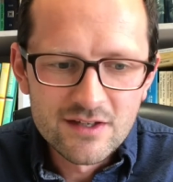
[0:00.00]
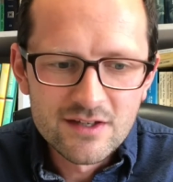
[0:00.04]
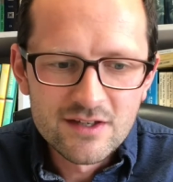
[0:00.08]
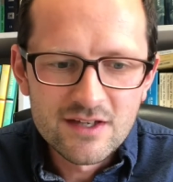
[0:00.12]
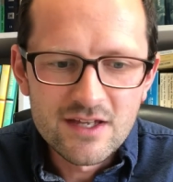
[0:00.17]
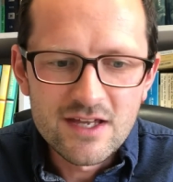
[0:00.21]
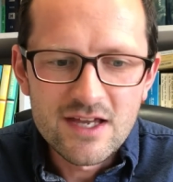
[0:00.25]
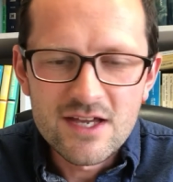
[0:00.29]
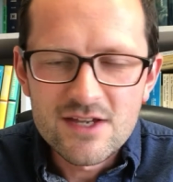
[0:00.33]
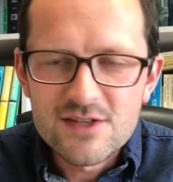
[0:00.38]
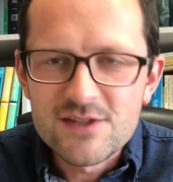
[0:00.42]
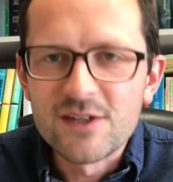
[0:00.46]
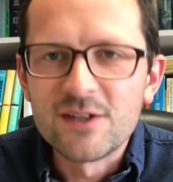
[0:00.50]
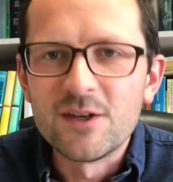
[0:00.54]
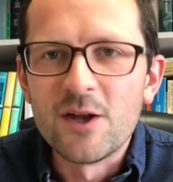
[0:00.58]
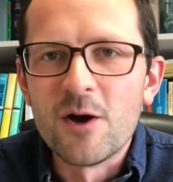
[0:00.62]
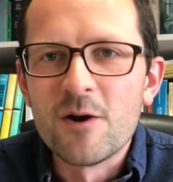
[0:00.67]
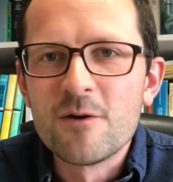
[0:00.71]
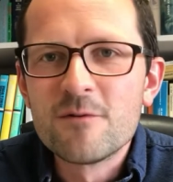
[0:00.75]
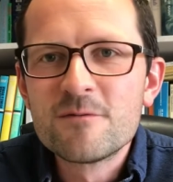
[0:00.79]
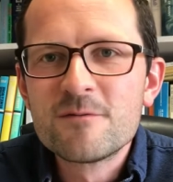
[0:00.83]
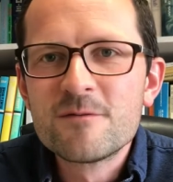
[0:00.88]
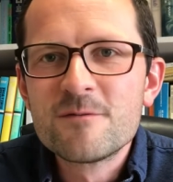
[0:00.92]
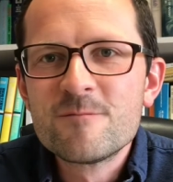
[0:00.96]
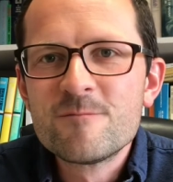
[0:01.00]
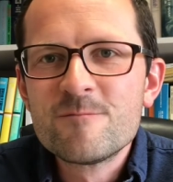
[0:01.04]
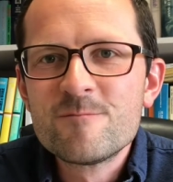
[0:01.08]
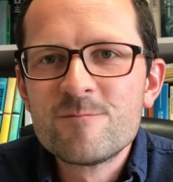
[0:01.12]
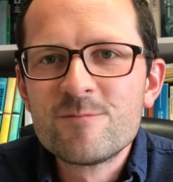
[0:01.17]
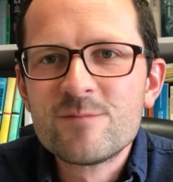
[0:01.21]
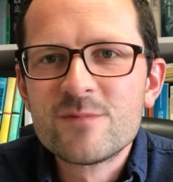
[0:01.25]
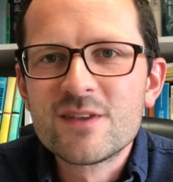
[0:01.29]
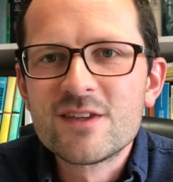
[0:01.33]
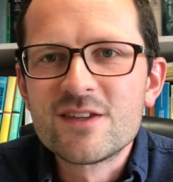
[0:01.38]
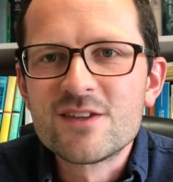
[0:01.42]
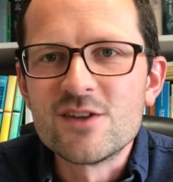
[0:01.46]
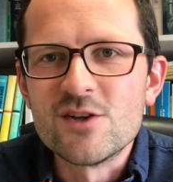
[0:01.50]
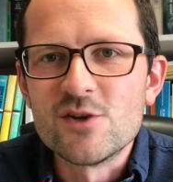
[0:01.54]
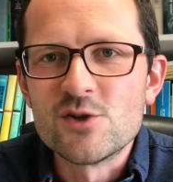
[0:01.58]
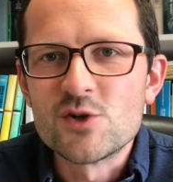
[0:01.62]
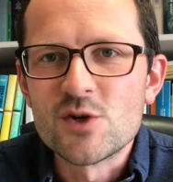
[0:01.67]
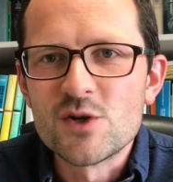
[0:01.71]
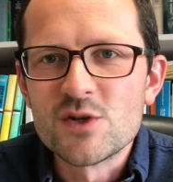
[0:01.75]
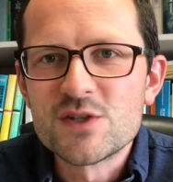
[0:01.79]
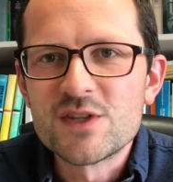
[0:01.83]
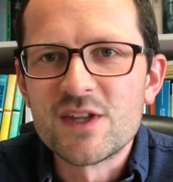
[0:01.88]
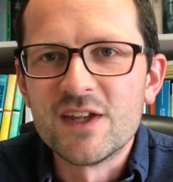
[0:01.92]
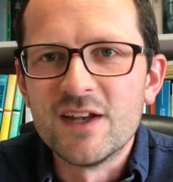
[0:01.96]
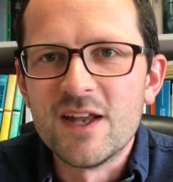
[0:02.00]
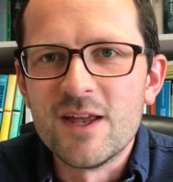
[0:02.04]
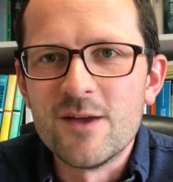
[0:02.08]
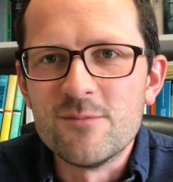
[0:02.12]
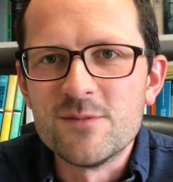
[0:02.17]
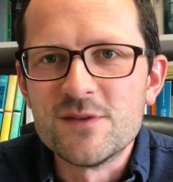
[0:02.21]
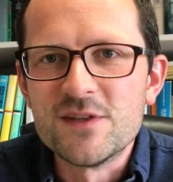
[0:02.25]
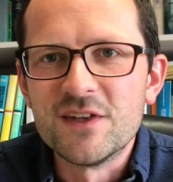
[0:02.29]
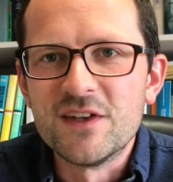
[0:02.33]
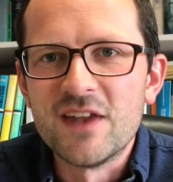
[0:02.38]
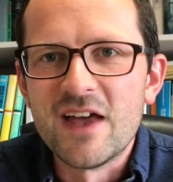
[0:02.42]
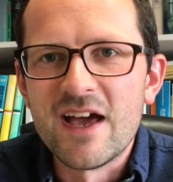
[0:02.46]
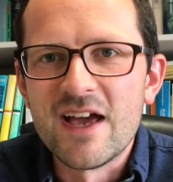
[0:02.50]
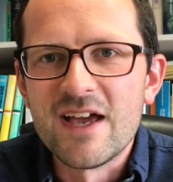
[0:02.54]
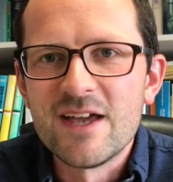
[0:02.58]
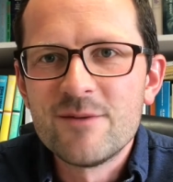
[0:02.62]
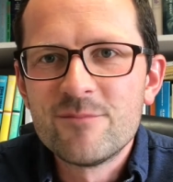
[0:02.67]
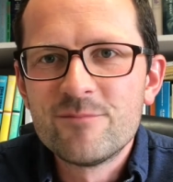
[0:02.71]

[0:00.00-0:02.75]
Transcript: He is enough to trust in him today.